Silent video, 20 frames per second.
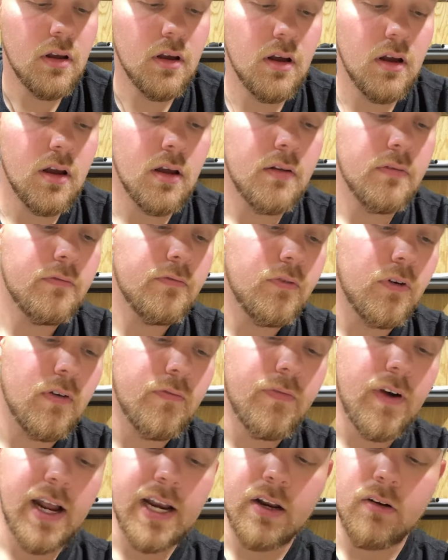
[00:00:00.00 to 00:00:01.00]
for a
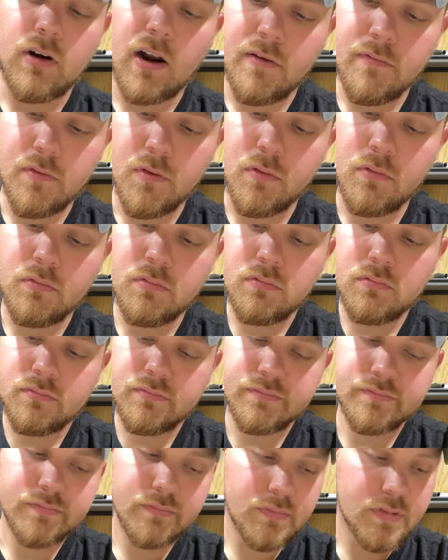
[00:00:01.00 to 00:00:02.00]
fighting rifle.
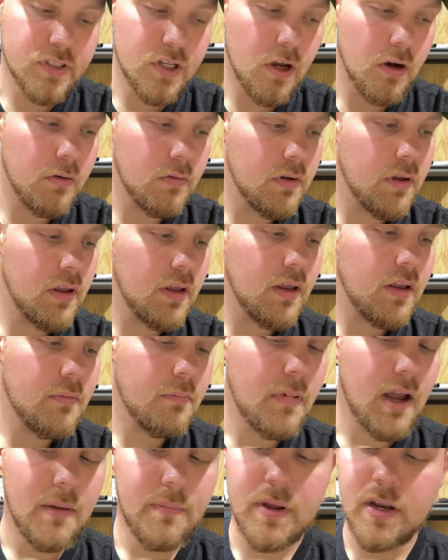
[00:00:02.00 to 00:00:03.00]
So,
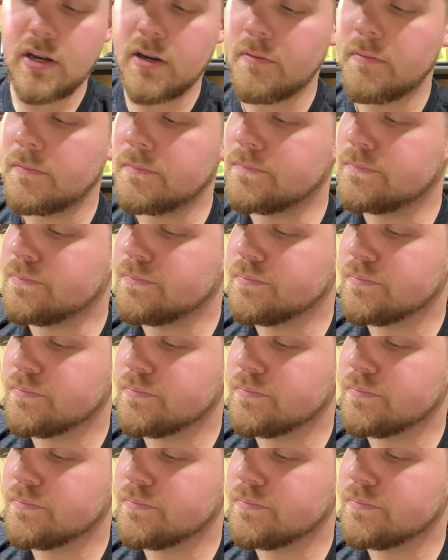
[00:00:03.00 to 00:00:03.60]
my opinion.